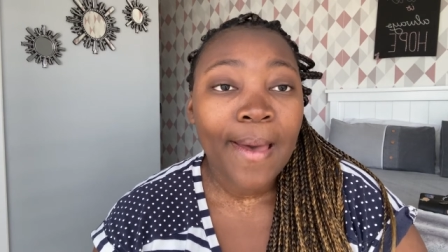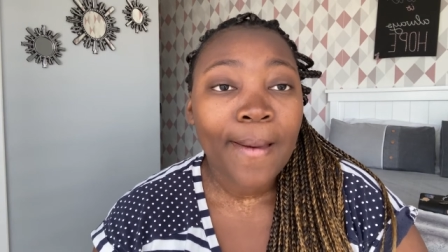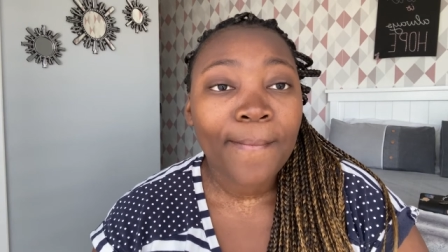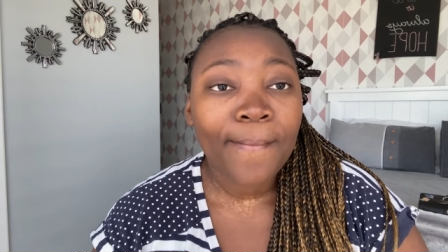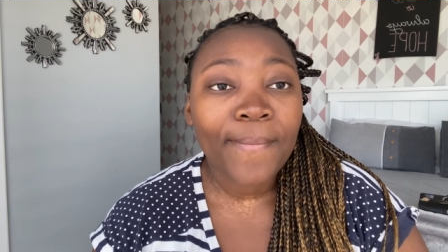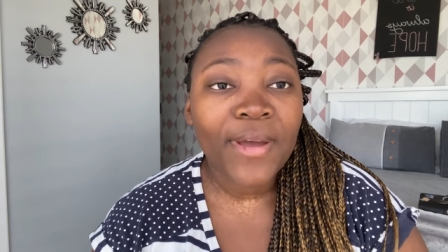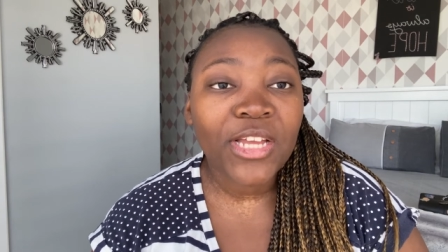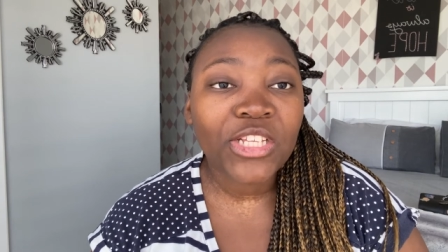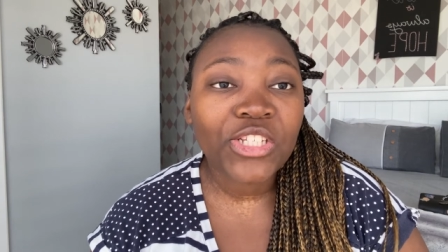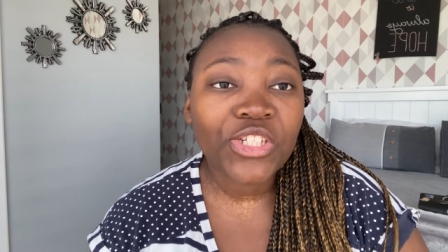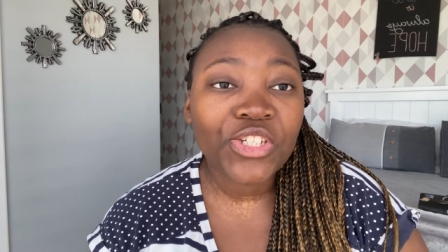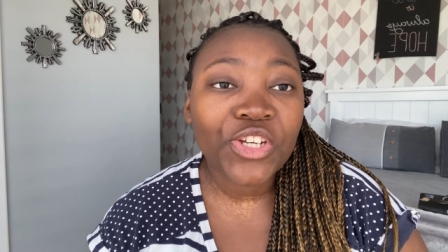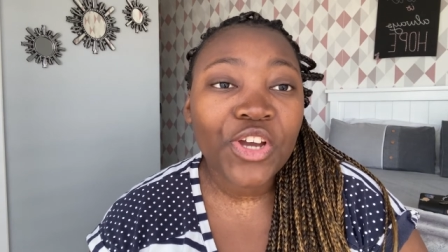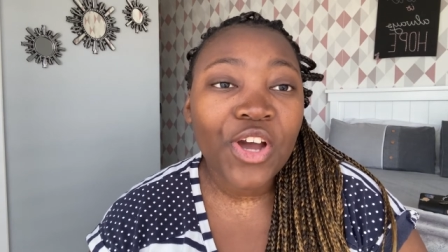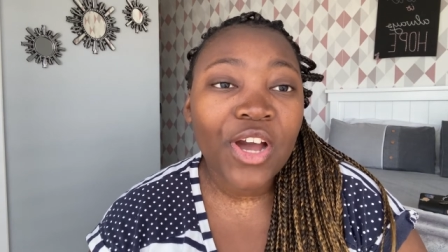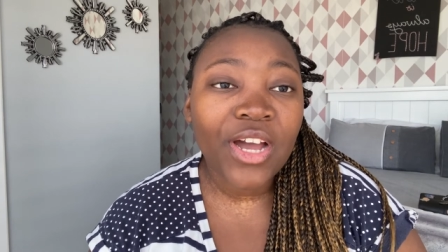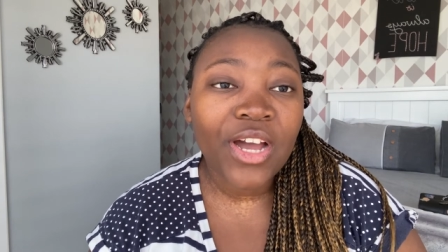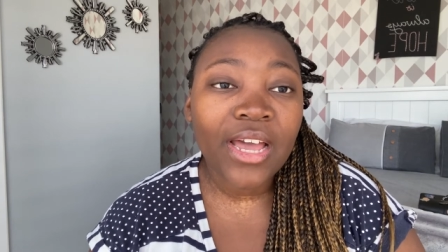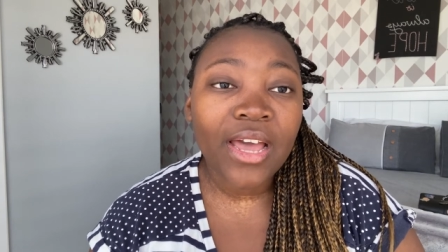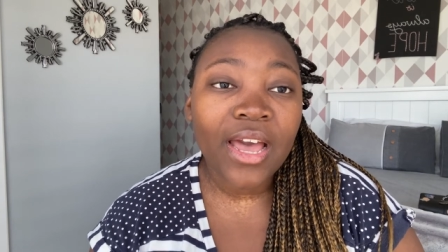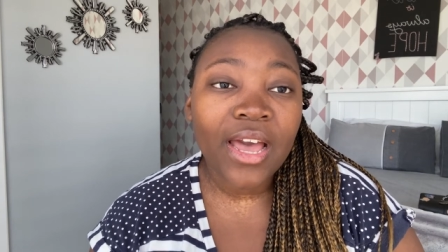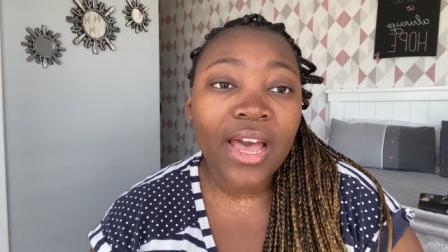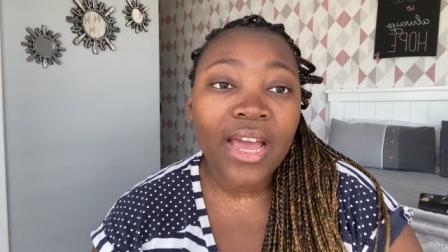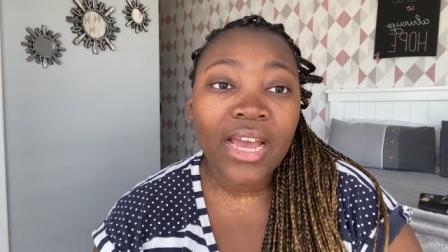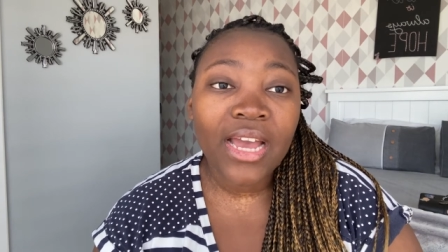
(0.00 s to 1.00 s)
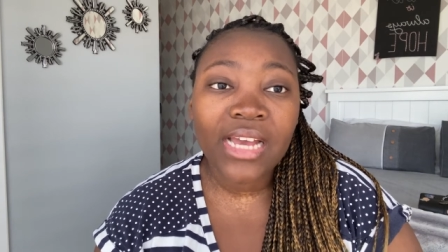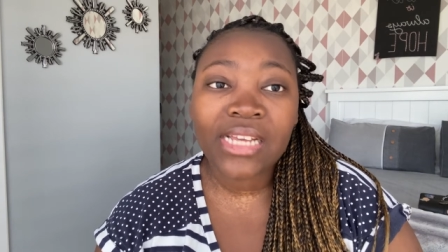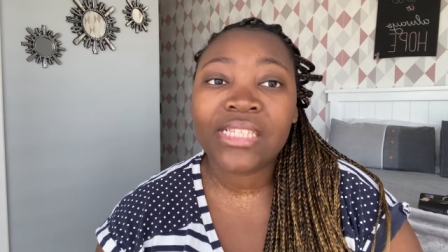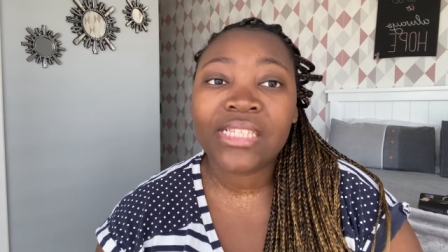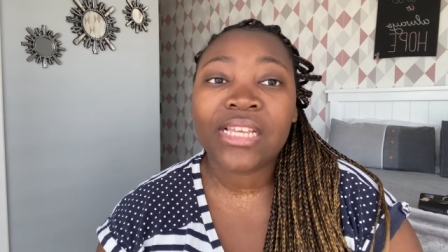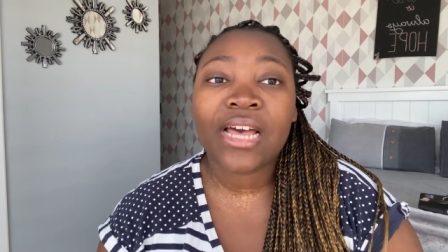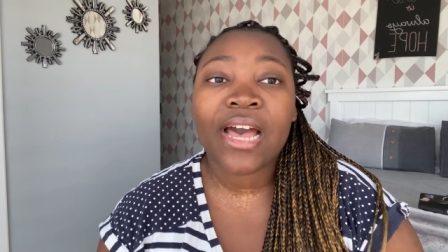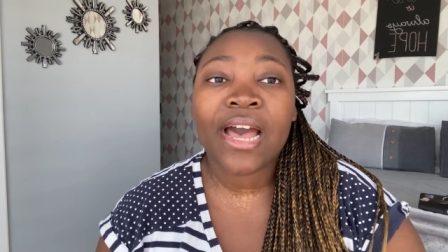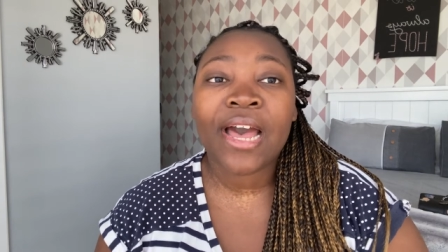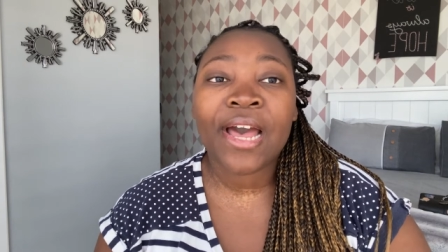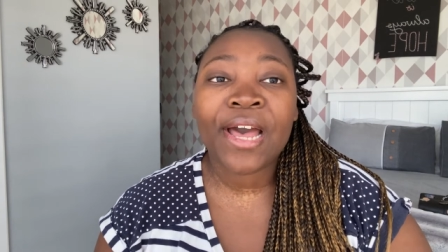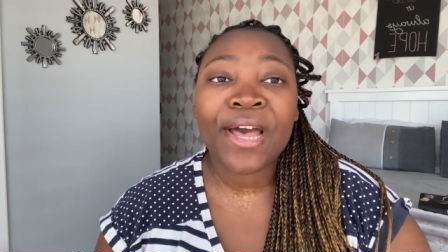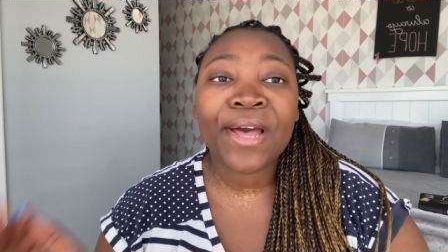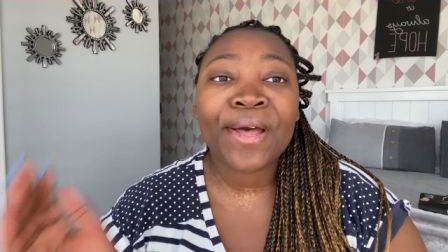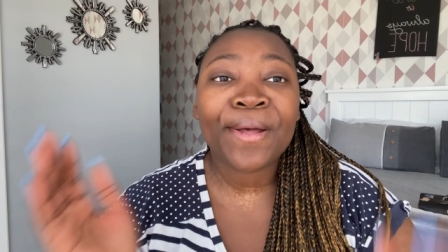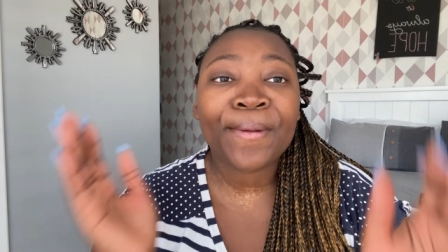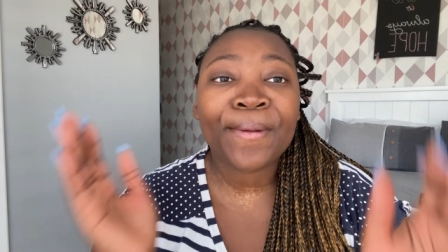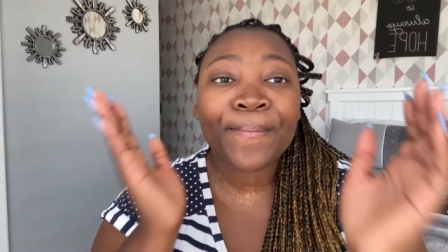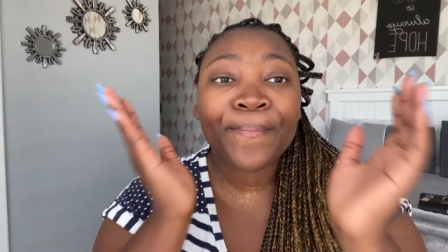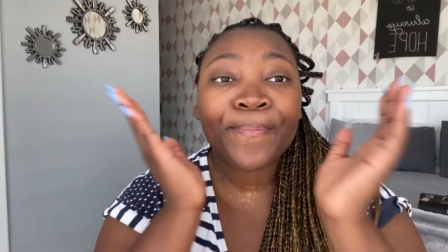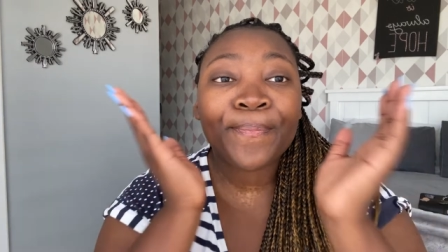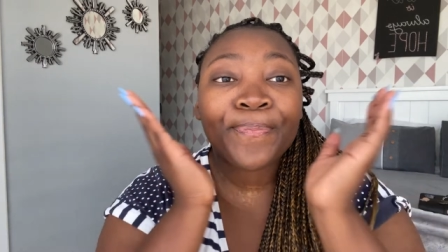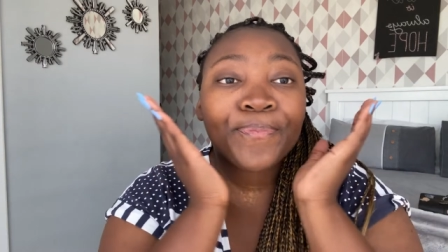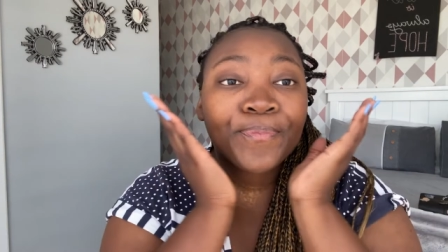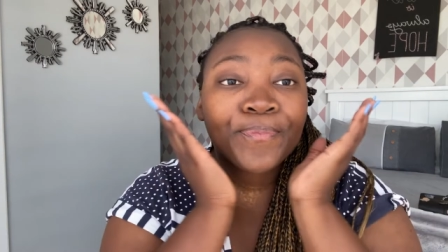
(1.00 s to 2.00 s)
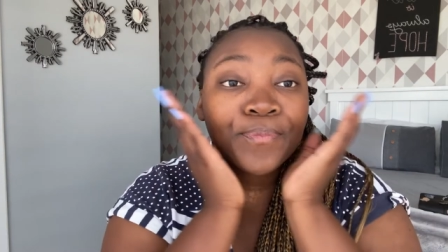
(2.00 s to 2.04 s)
But yeah, guys, um,